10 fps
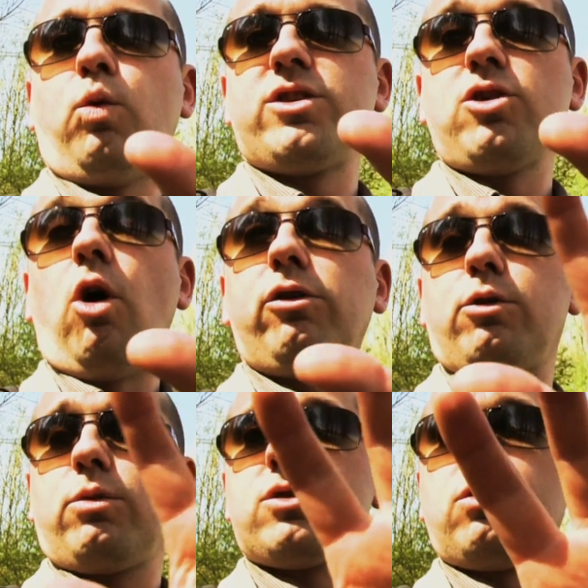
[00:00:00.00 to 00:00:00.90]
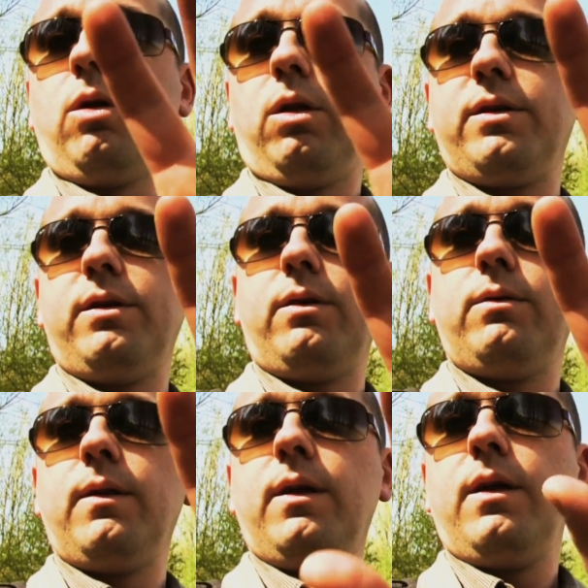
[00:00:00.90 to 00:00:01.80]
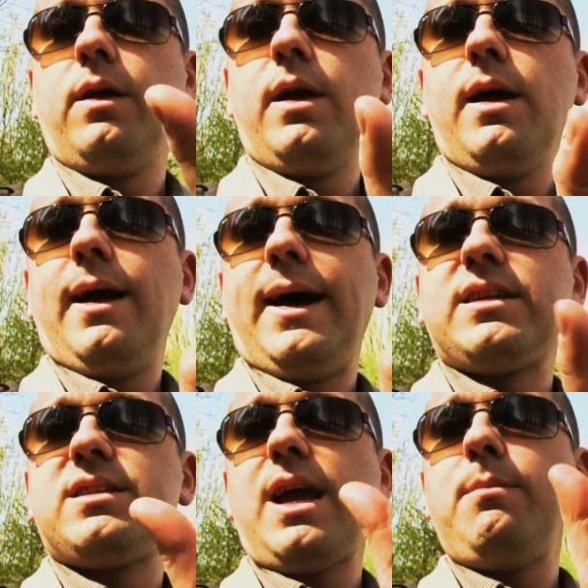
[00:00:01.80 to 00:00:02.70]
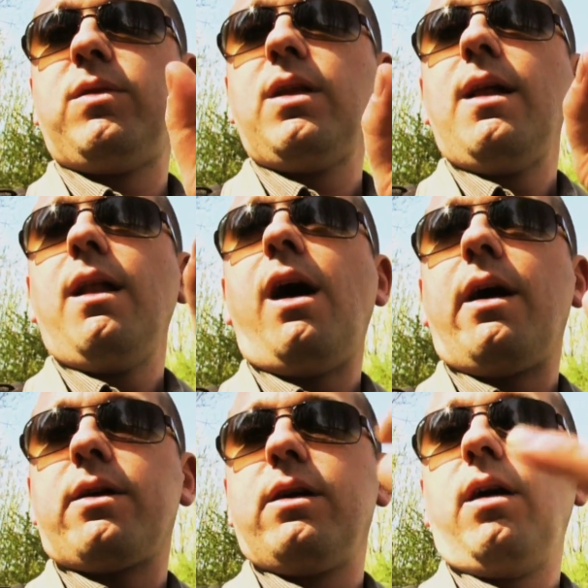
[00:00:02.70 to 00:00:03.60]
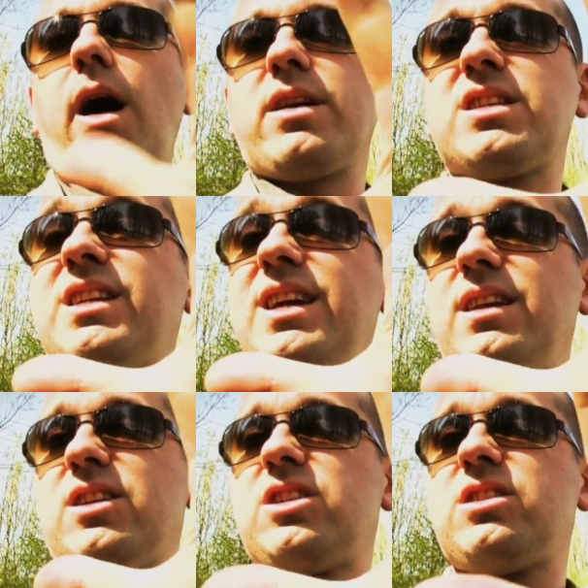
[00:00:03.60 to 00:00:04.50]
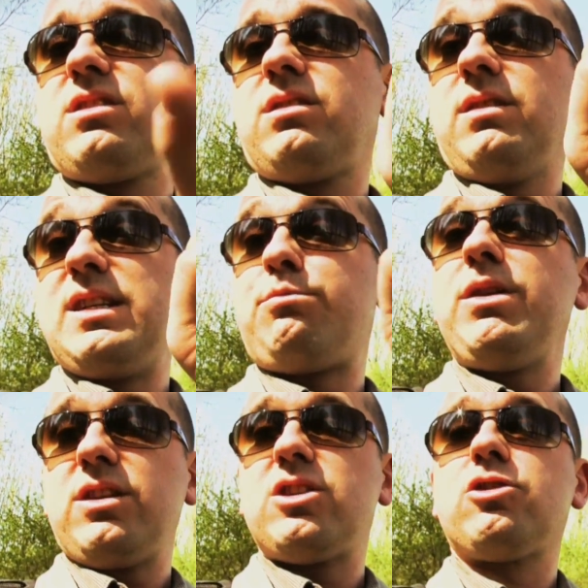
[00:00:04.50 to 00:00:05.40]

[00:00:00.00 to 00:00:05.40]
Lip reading: what's hot or what's cold, you know. At the same, our skin is pretty